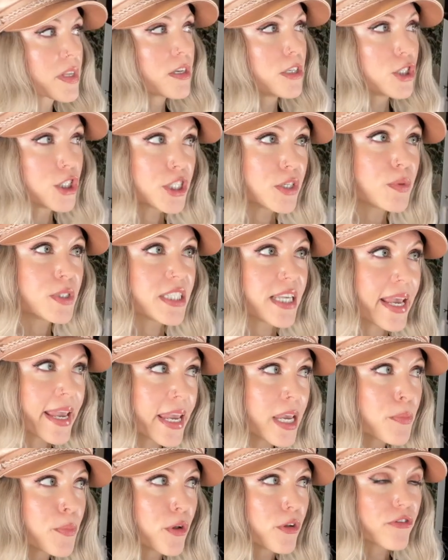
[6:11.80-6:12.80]
she was
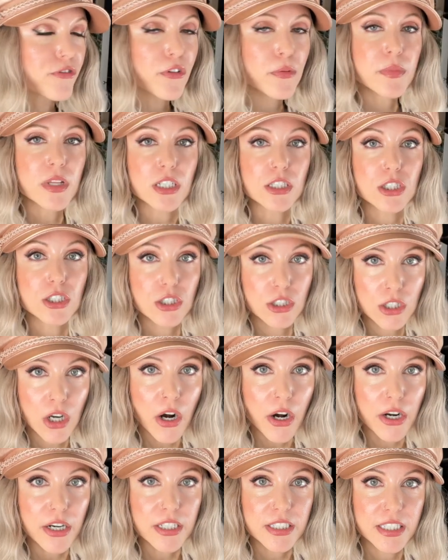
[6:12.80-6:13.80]
able from the
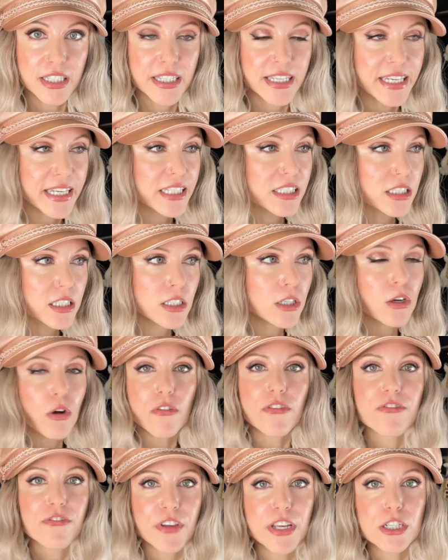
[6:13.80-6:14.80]
start to get, you know,
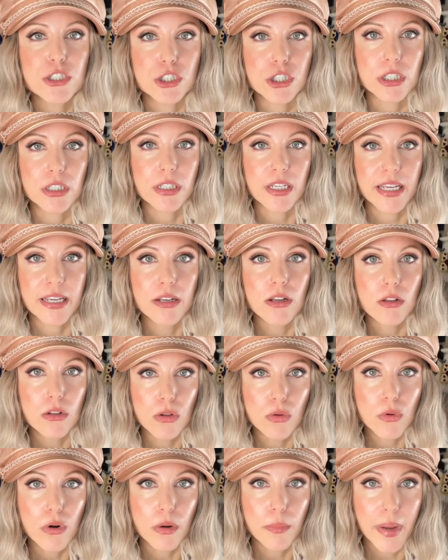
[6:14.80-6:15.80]
featured in
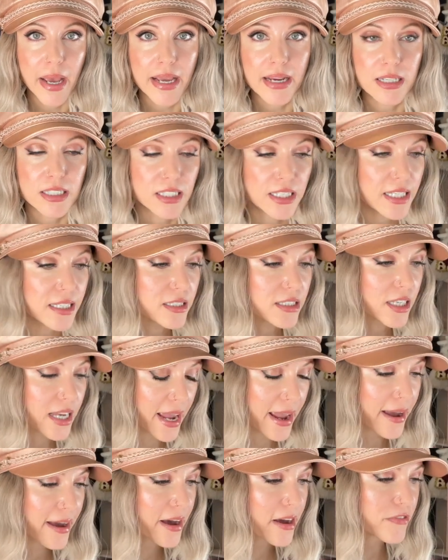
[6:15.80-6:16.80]
Allure magazine, to
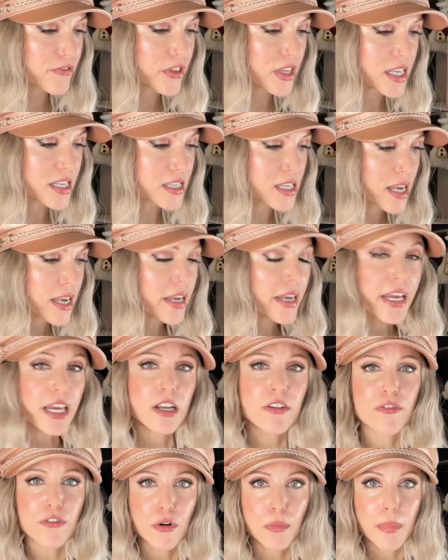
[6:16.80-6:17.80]
have this
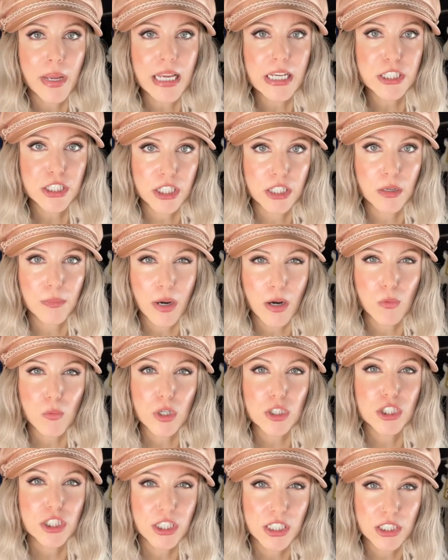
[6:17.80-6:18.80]
information about
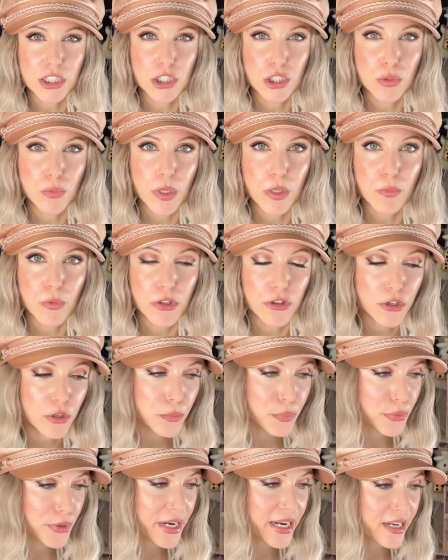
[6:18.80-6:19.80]
what she's doing with her
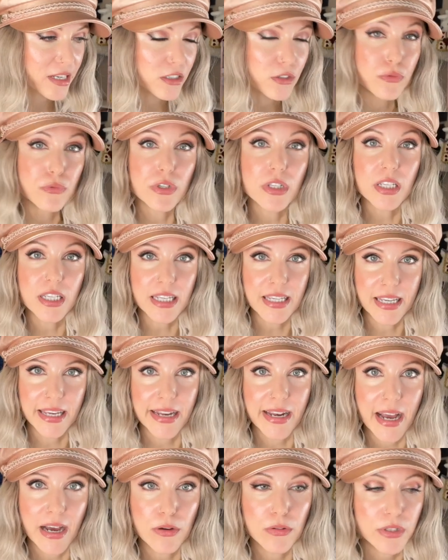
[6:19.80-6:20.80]
brand really
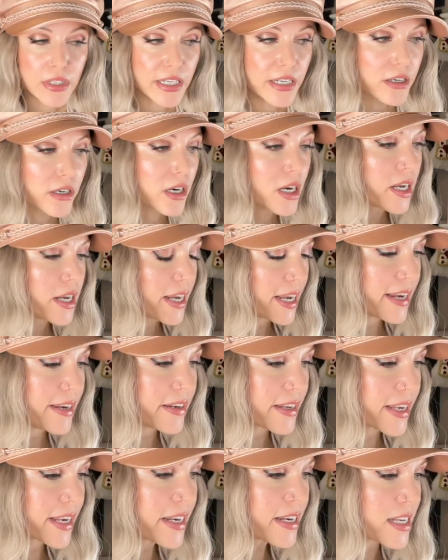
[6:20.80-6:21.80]
get out there. And
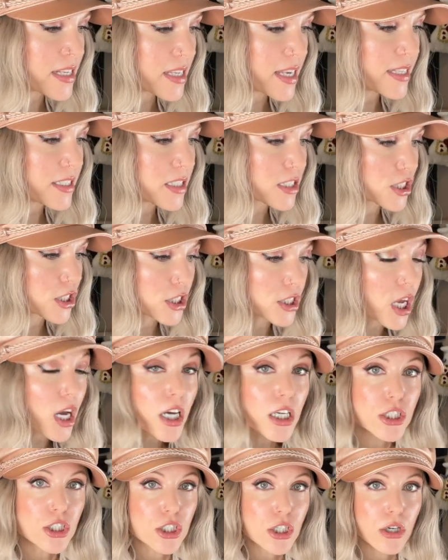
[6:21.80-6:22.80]
again, it, it's
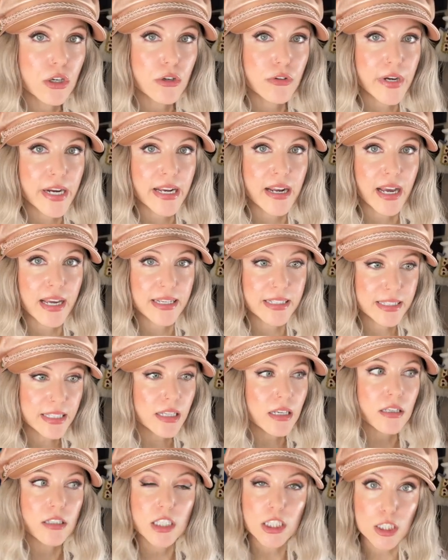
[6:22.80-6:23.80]
such a great
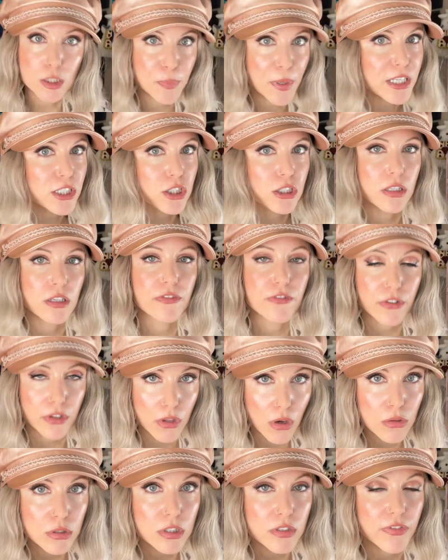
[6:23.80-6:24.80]
idea, especially for
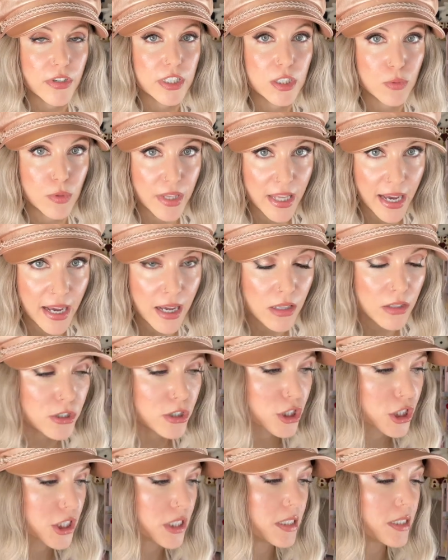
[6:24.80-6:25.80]
those of us with
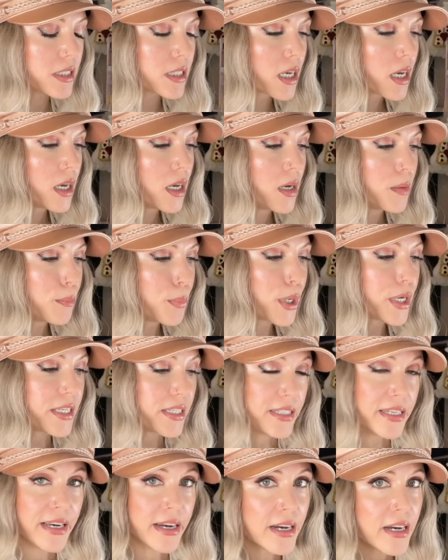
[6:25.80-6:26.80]
allergies. But
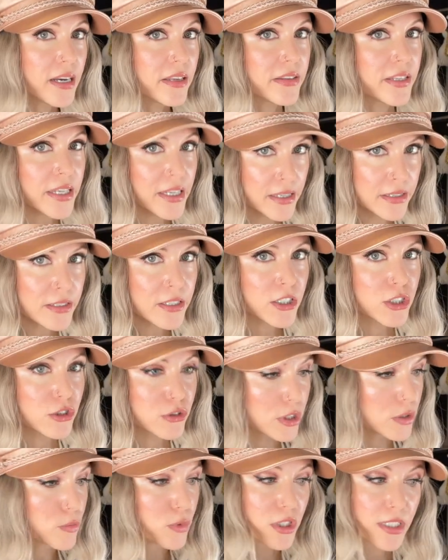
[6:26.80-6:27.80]
yeah, the
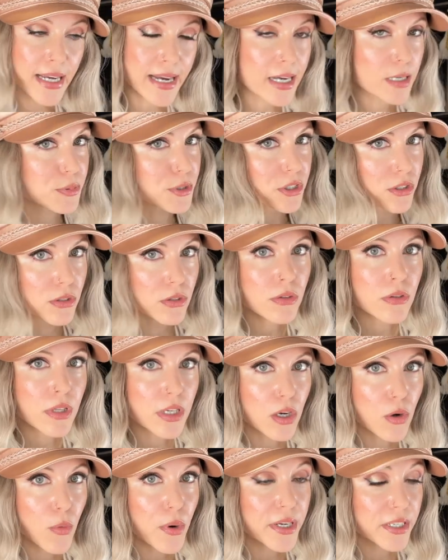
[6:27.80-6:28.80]
industry was absolutely
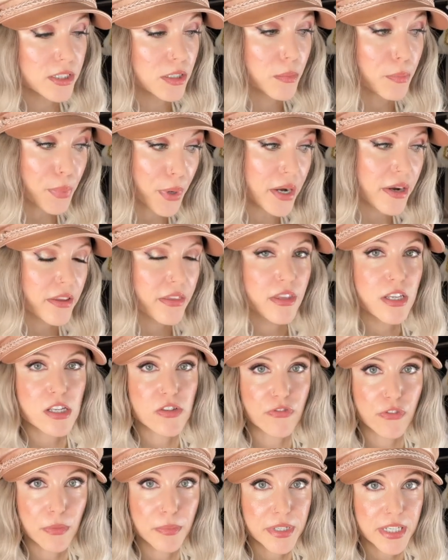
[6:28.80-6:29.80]
going to buck this
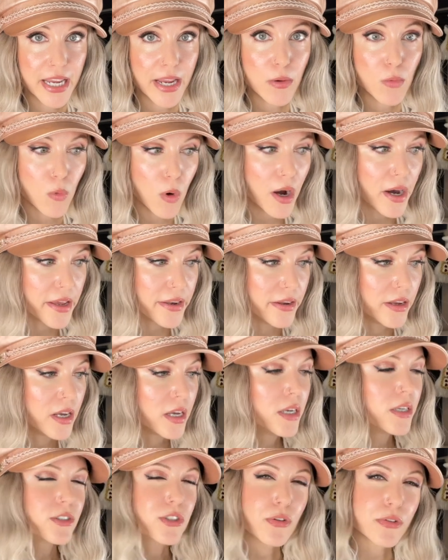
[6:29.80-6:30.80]
from day one.
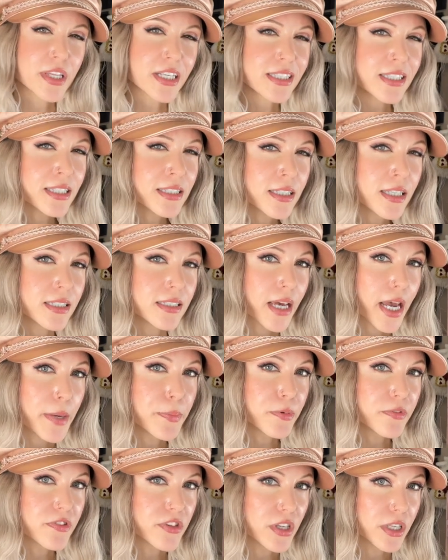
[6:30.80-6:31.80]
So this is the type
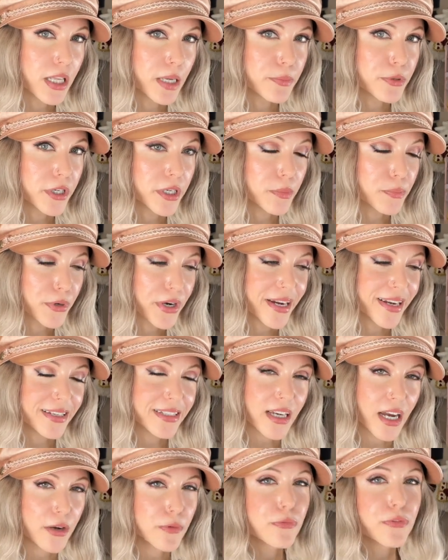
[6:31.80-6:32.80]
of celebrity
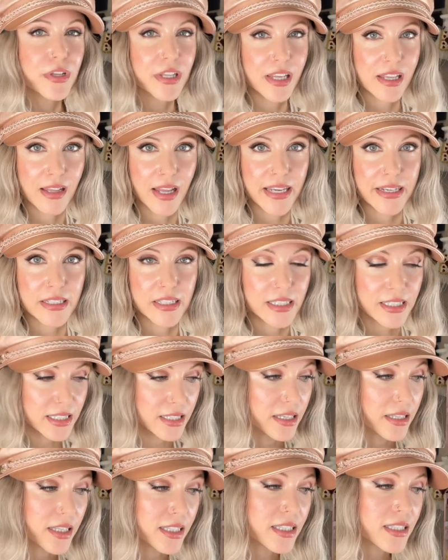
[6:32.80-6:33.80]
brand I really like to
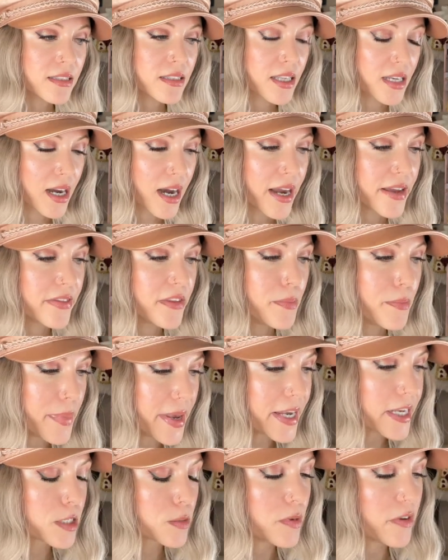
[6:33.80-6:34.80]
see. This is the kind that
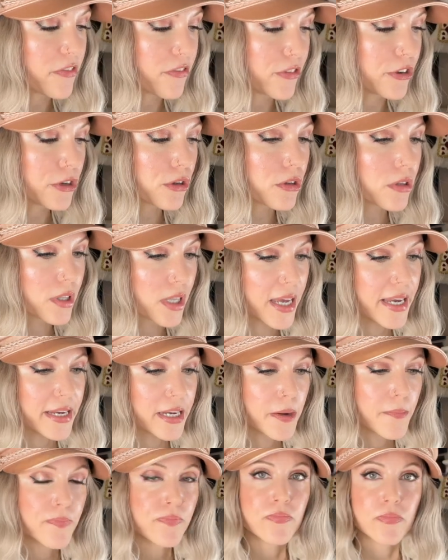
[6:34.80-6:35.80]
makes me feel
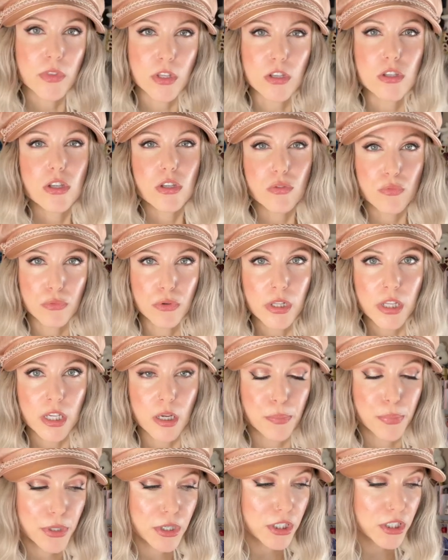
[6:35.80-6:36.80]
like this is really
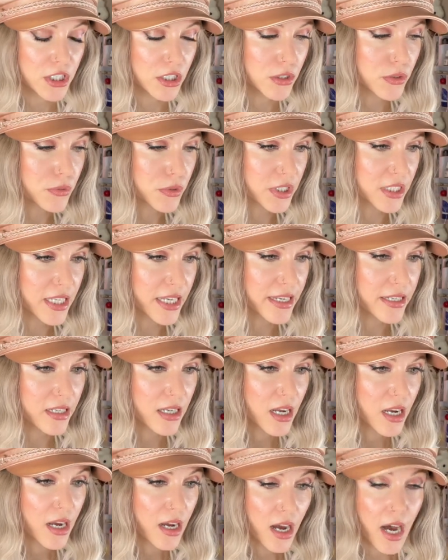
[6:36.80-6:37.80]
a person who said,
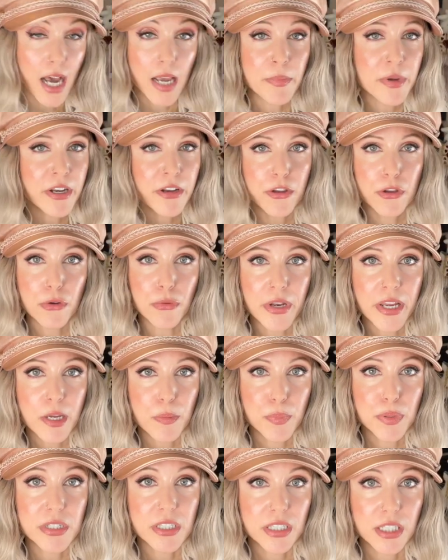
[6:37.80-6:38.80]
I'm in a
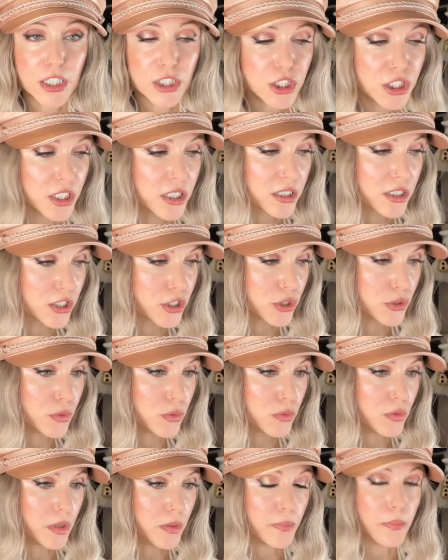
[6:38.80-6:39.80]
unique position
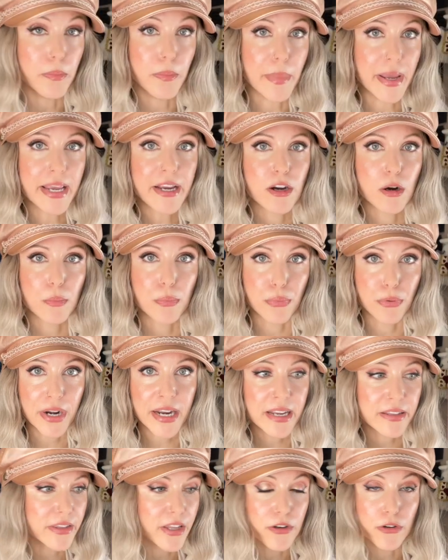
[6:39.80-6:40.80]
to make a
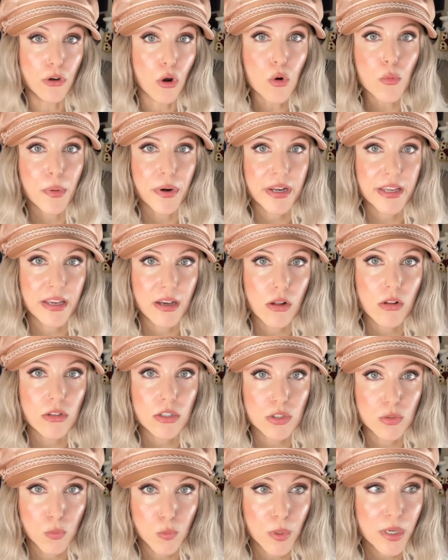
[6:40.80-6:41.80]
brand that nobody
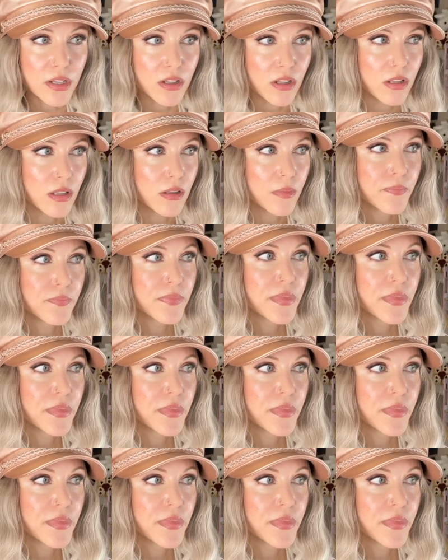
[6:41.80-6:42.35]
else will,